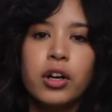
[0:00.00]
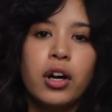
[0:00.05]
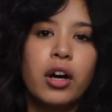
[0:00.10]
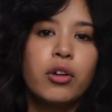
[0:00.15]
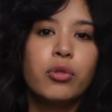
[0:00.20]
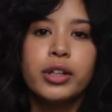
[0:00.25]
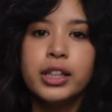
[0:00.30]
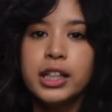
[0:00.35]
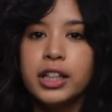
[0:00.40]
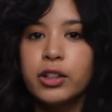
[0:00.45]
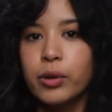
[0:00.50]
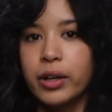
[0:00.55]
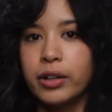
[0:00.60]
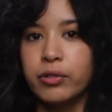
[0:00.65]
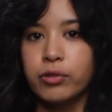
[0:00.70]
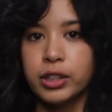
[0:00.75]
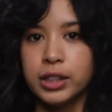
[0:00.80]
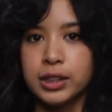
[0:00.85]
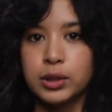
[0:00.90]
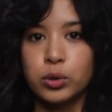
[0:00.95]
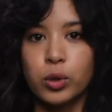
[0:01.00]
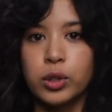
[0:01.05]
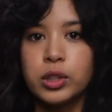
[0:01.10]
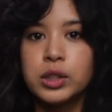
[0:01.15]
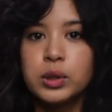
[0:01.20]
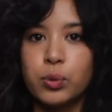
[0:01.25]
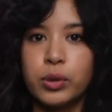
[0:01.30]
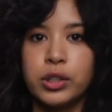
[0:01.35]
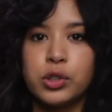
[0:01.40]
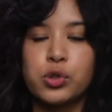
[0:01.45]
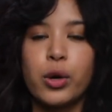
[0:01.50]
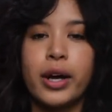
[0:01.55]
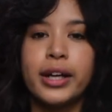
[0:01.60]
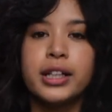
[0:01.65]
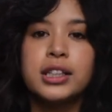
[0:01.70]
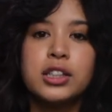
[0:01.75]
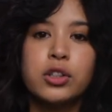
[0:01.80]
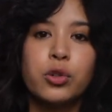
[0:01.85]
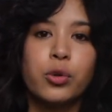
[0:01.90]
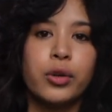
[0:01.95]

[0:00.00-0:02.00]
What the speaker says: a really great resource when trying to